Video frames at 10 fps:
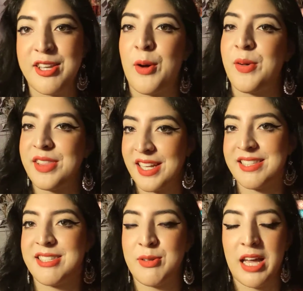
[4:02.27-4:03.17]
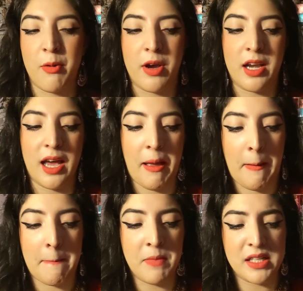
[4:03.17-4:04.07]
So let's do that one
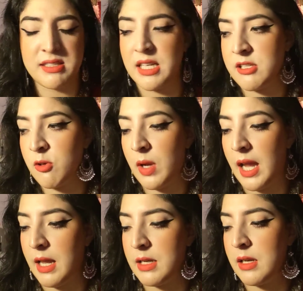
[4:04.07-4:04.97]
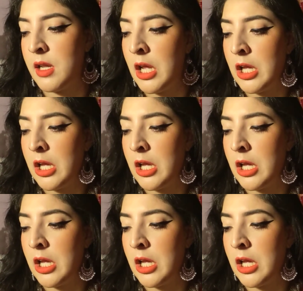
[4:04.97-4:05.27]
um, and stick to it and